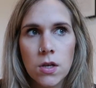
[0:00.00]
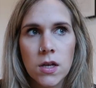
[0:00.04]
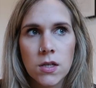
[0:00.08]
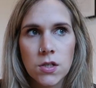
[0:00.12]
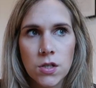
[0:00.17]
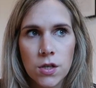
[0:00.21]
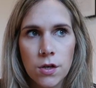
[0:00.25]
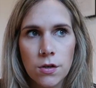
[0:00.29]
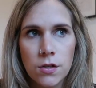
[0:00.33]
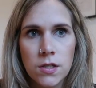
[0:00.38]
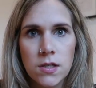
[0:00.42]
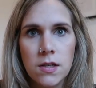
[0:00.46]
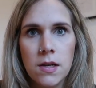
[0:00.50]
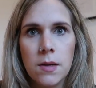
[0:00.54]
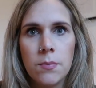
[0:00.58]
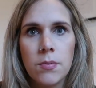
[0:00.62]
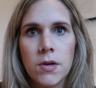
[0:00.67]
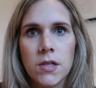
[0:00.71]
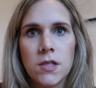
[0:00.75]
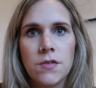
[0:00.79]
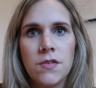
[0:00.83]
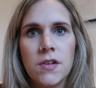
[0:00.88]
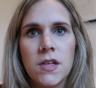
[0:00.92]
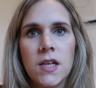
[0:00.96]
exclusively
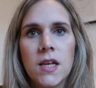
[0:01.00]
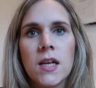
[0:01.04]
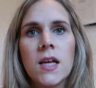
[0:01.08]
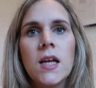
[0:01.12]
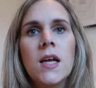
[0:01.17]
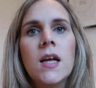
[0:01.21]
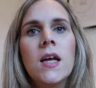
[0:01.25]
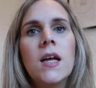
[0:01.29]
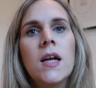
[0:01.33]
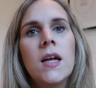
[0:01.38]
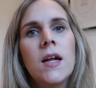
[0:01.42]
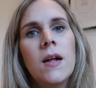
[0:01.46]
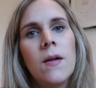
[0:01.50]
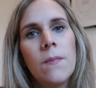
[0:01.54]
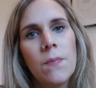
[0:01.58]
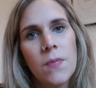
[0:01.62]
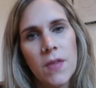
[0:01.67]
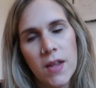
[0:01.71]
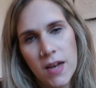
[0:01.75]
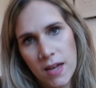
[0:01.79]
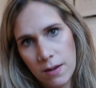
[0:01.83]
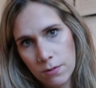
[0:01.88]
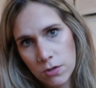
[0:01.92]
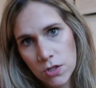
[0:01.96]
breastfeeding,
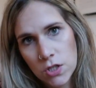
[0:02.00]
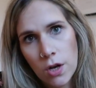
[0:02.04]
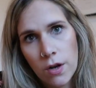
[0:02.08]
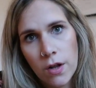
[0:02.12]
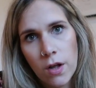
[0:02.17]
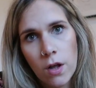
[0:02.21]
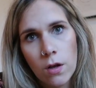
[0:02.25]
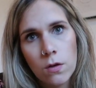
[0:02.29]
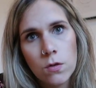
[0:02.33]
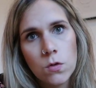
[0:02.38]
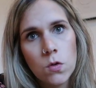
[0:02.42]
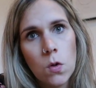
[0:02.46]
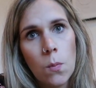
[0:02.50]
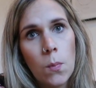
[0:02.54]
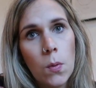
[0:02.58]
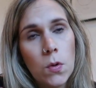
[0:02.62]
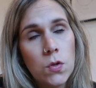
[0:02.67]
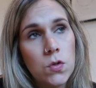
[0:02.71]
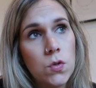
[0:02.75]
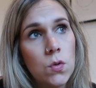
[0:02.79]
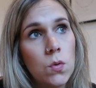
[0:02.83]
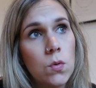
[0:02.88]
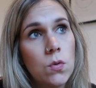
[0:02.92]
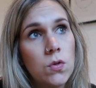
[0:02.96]
and then he was slowly going onto a
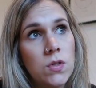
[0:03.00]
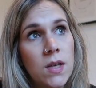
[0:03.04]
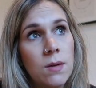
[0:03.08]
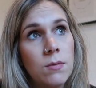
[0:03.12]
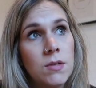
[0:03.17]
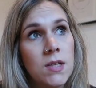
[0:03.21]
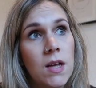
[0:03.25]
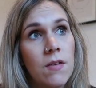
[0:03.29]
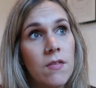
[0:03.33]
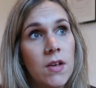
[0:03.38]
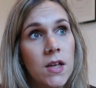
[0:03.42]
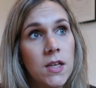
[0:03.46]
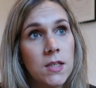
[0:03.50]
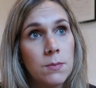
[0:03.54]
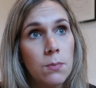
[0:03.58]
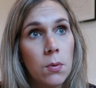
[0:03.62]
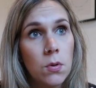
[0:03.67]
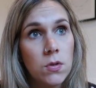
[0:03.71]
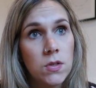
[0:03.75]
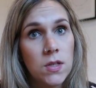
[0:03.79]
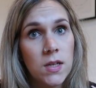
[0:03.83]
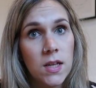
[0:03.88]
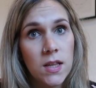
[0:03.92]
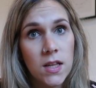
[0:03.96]
bottle, so he was having his
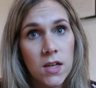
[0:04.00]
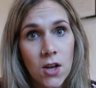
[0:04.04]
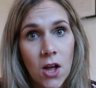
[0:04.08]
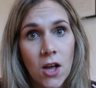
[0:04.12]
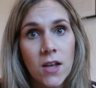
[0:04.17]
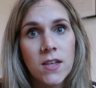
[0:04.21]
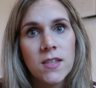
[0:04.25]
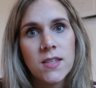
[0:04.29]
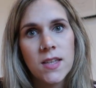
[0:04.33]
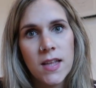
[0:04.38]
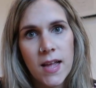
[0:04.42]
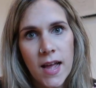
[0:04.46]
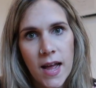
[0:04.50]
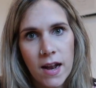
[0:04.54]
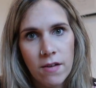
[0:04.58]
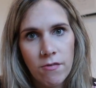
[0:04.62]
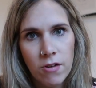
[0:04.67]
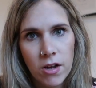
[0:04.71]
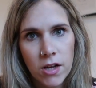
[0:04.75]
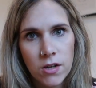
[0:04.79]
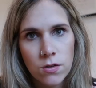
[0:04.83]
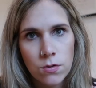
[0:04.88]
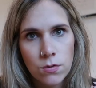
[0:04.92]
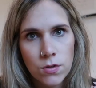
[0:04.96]
bottle in the night so that
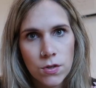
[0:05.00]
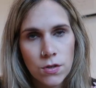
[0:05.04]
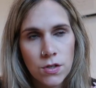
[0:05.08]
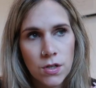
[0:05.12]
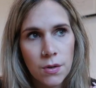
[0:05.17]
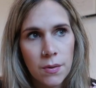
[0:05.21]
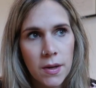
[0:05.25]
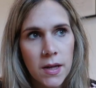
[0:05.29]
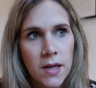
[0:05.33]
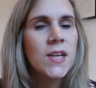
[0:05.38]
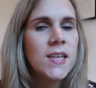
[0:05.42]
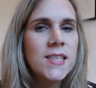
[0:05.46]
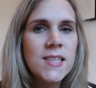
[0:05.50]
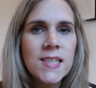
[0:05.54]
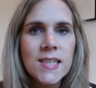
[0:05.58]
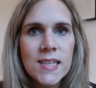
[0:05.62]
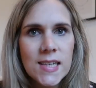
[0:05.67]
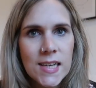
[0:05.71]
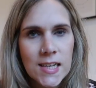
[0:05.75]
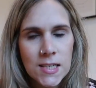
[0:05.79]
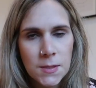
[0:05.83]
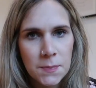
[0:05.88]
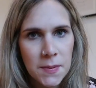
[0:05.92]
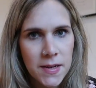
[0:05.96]
Henry could also do it. So he didn't
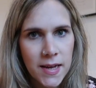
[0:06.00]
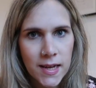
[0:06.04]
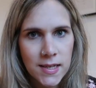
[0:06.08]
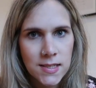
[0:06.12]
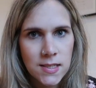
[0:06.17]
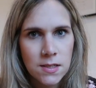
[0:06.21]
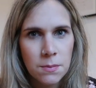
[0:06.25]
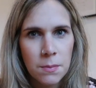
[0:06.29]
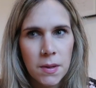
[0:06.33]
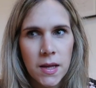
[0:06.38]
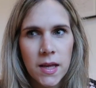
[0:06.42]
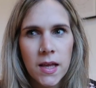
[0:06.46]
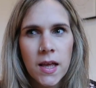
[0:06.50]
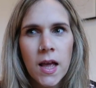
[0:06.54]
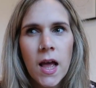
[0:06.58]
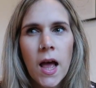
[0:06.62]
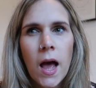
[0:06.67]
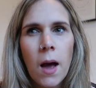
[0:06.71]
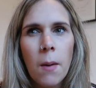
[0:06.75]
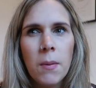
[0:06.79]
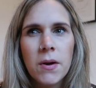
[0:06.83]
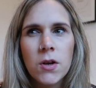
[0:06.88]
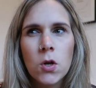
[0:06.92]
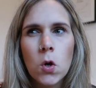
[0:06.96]
need to be next to me,
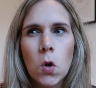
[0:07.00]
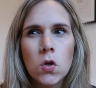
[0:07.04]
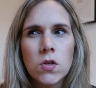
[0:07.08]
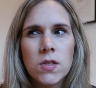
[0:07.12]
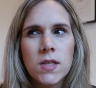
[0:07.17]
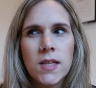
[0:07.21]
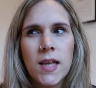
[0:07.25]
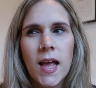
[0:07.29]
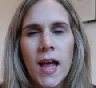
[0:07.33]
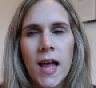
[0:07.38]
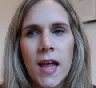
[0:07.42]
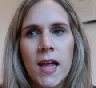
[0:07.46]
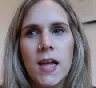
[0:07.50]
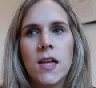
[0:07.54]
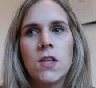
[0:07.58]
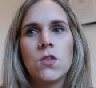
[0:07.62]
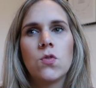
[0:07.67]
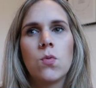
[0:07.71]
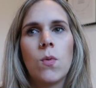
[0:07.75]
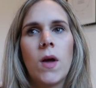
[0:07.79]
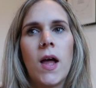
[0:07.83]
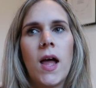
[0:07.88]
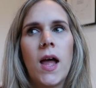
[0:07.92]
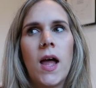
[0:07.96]
and we'd got to the
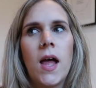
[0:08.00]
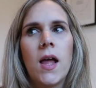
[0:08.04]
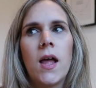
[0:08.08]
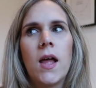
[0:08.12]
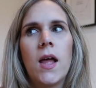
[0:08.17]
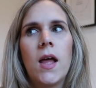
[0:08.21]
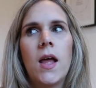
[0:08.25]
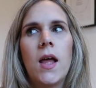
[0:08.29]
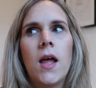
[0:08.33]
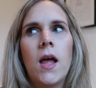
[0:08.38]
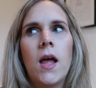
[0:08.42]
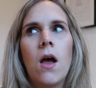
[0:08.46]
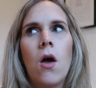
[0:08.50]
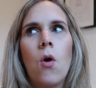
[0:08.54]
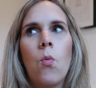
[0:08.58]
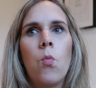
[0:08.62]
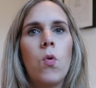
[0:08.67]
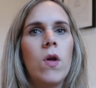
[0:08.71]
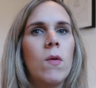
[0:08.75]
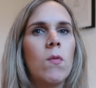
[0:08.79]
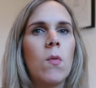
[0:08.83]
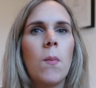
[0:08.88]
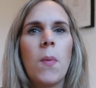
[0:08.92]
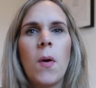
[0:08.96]
age where
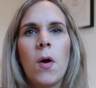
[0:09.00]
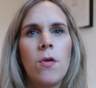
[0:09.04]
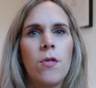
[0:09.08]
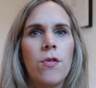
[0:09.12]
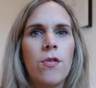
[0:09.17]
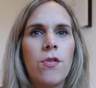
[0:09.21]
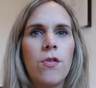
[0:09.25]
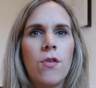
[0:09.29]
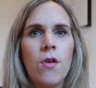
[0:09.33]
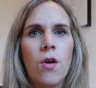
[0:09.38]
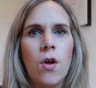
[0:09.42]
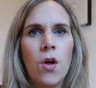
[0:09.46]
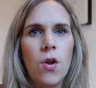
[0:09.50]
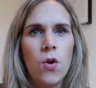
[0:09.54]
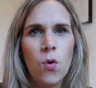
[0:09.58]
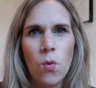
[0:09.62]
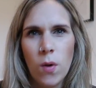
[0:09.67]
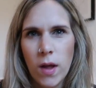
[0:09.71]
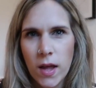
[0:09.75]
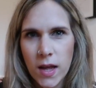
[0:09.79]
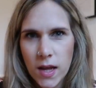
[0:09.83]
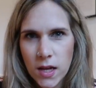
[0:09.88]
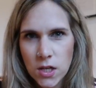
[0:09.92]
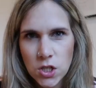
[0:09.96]
we were both
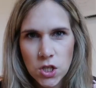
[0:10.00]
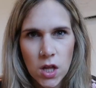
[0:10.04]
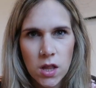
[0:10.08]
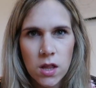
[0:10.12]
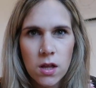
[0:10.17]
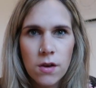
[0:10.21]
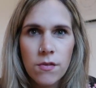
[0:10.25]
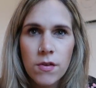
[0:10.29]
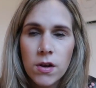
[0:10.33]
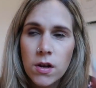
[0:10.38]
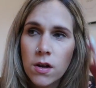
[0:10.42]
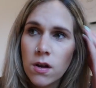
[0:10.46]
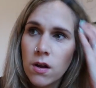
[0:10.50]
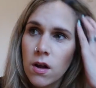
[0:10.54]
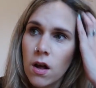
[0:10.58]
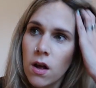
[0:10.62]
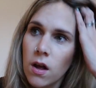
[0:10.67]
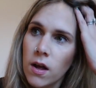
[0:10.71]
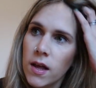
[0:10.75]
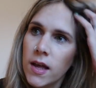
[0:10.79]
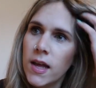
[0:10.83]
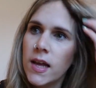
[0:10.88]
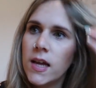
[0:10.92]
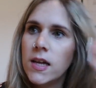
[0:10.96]
annoying each other, and
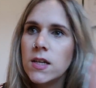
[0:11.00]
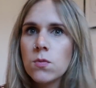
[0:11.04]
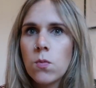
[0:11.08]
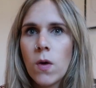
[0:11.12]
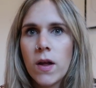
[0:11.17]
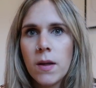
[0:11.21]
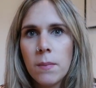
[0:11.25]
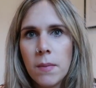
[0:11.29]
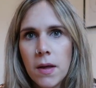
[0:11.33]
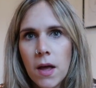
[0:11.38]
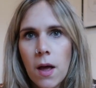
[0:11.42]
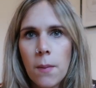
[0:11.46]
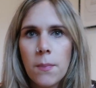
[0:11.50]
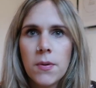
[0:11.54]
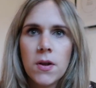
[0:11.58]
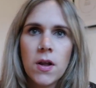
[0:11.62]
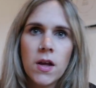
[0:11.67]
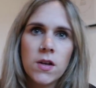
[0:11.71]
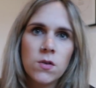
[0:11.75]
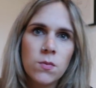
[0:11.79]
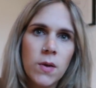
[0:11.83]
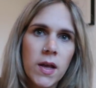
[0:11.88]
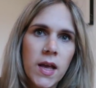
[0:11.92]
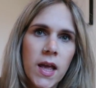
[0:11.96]
he'd wake me up and
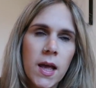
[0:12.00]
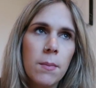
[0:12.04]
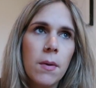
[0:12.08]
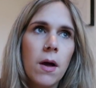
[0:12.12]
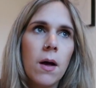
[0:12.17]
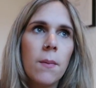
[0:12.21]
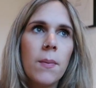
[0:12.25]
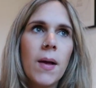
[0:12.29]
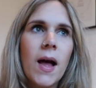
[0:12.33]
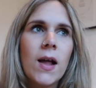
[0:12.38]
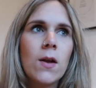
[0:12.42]
I'd wake him up.